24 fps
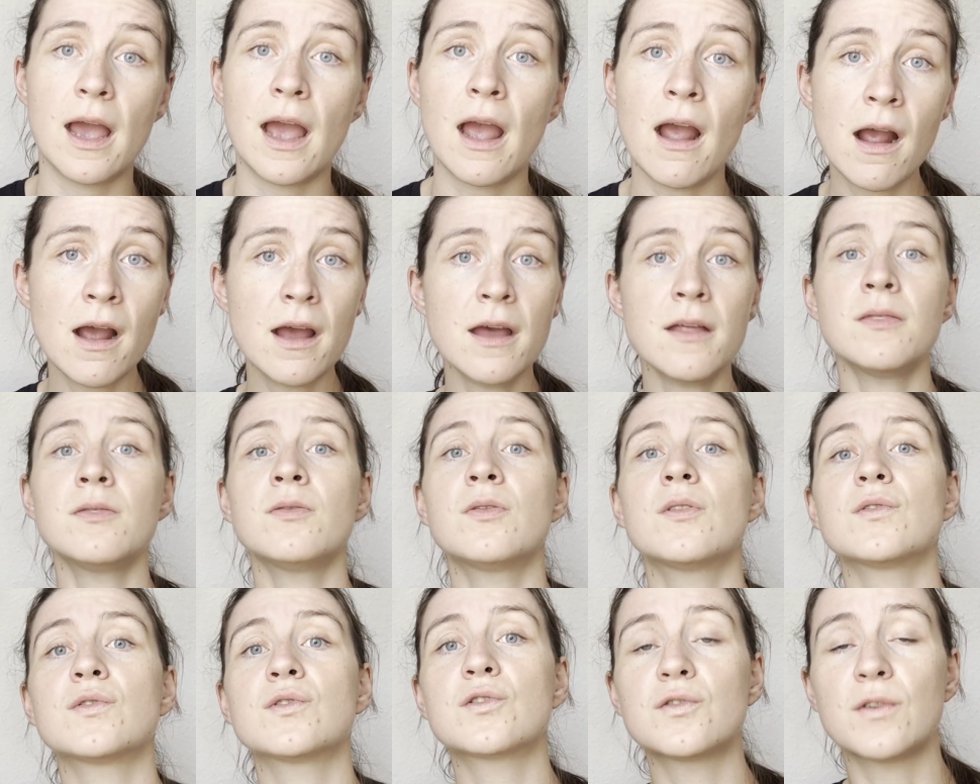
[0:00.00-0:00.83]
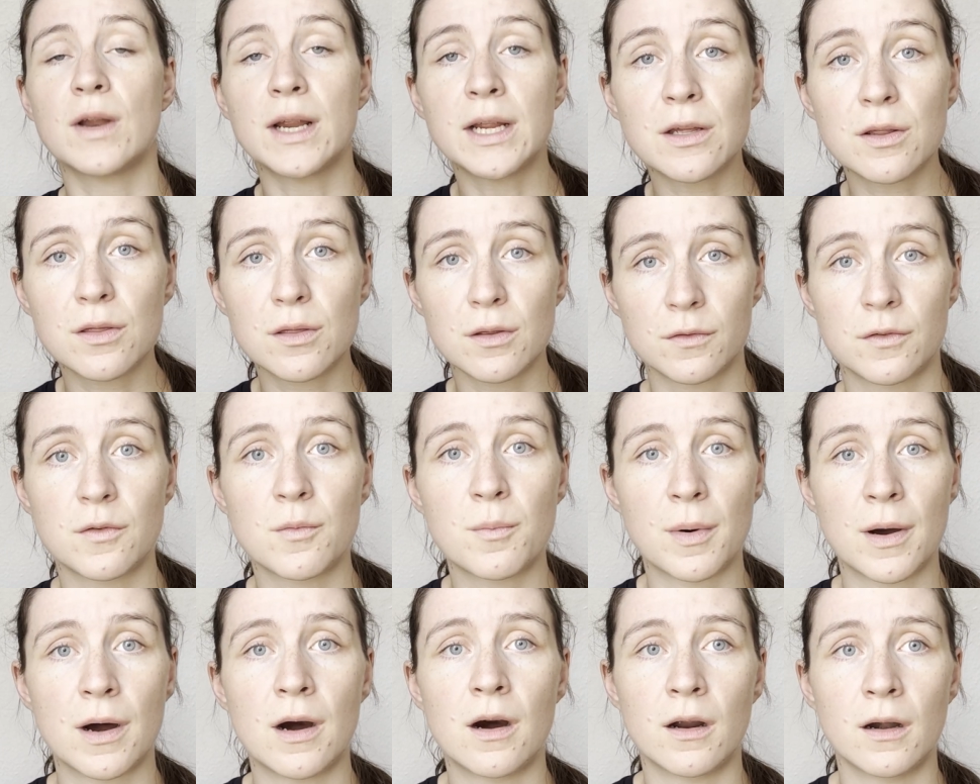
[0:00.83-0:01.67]
and the strength of a
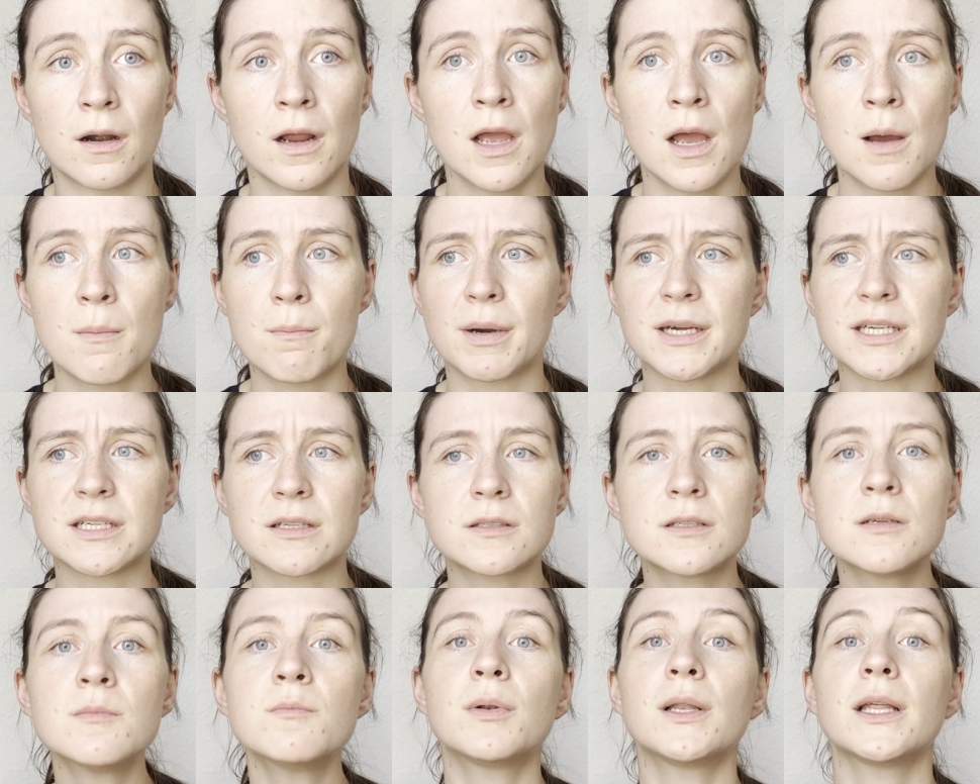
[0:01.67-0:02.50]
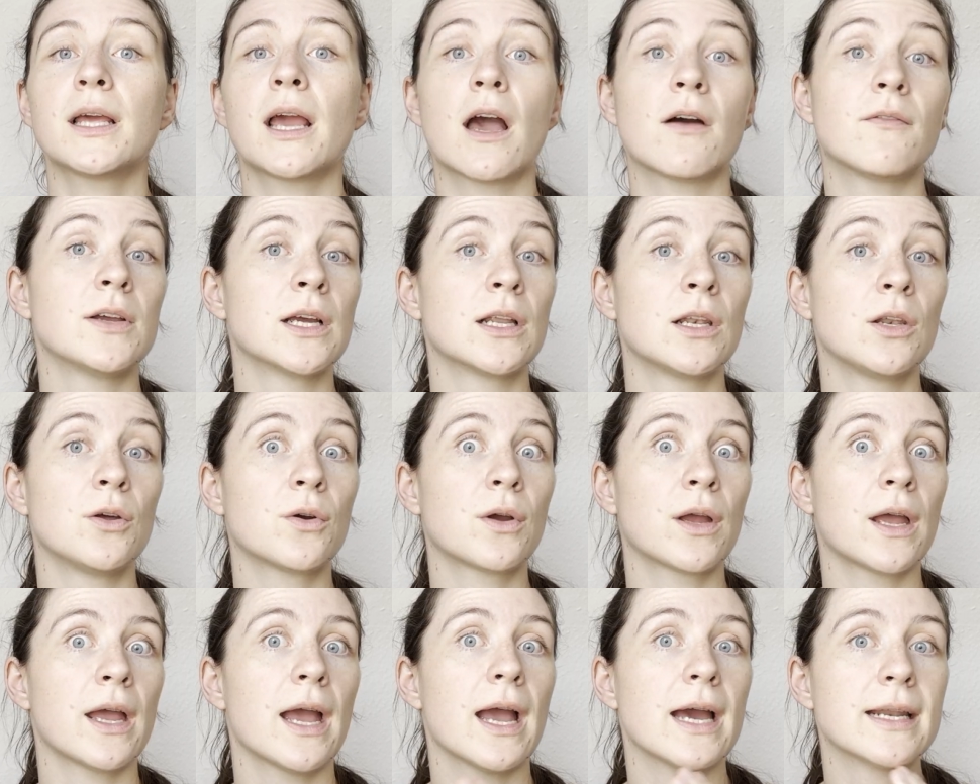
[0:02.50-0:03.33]
bar by simply having a look
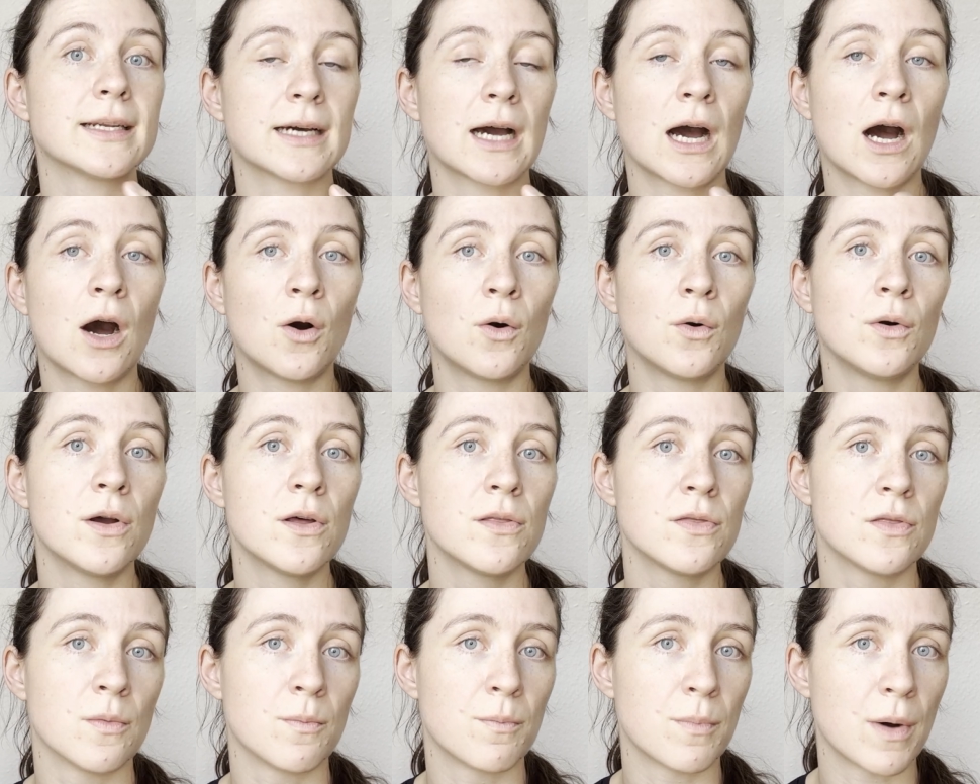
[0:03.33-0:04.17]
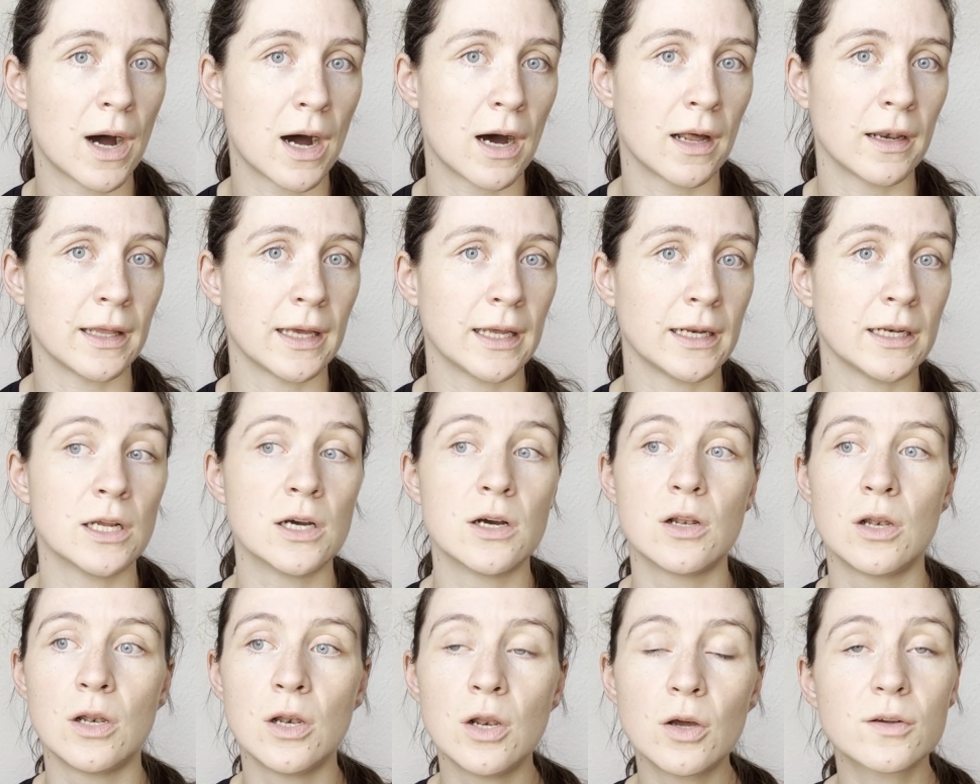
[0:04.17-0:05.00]
at how the bar lane
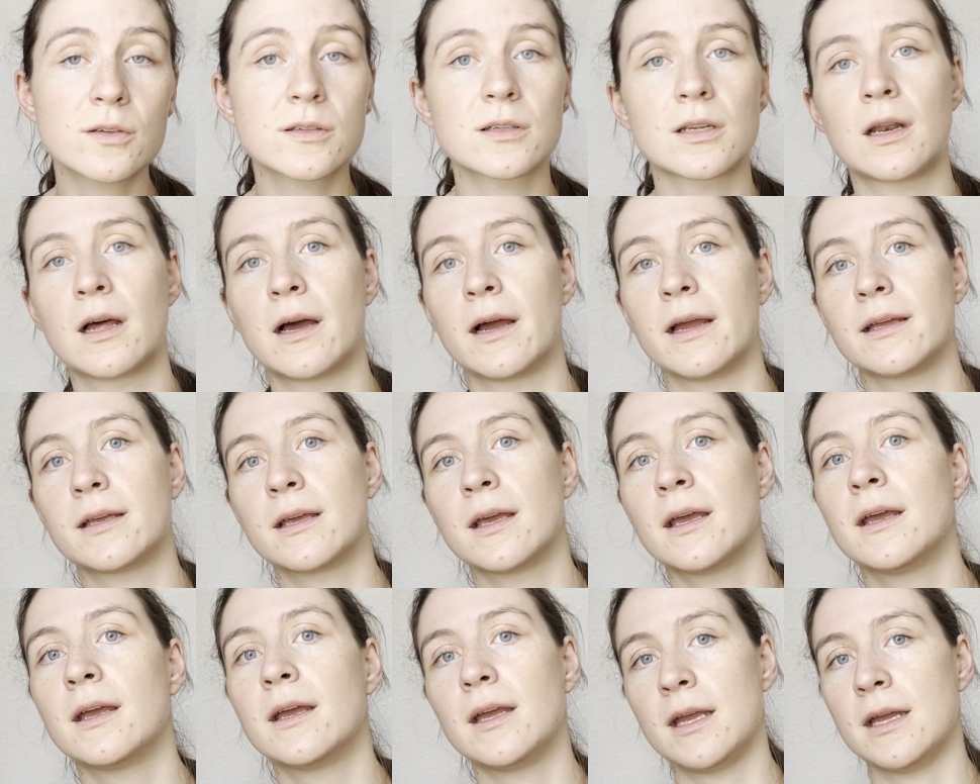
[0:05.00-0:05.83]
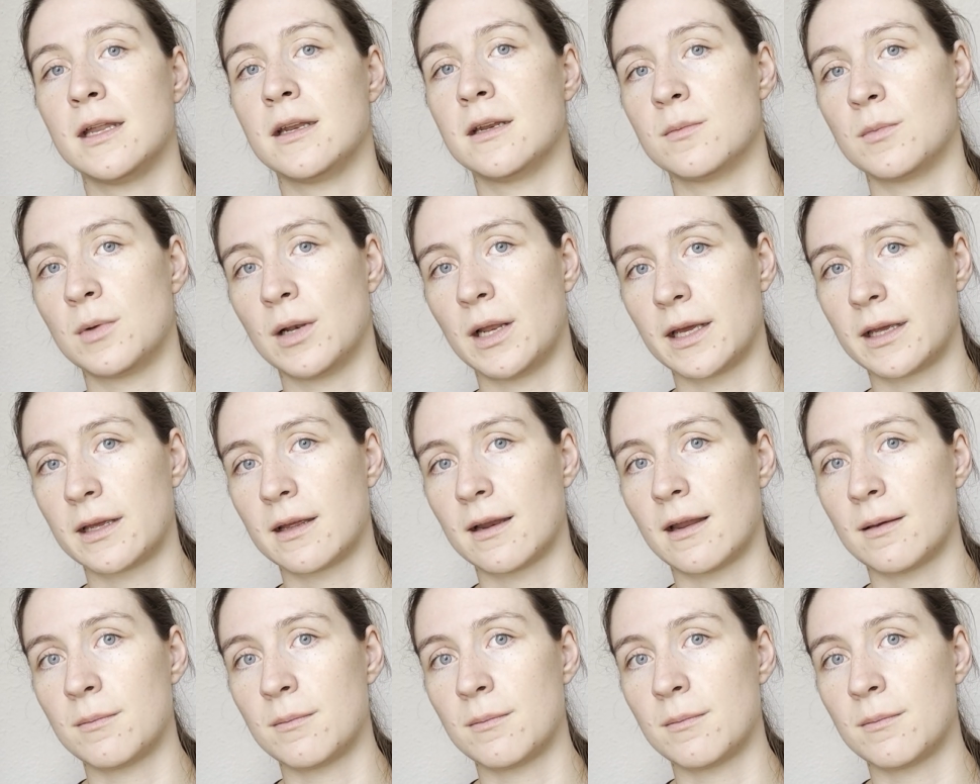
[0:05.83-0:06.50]
looks like in the molecular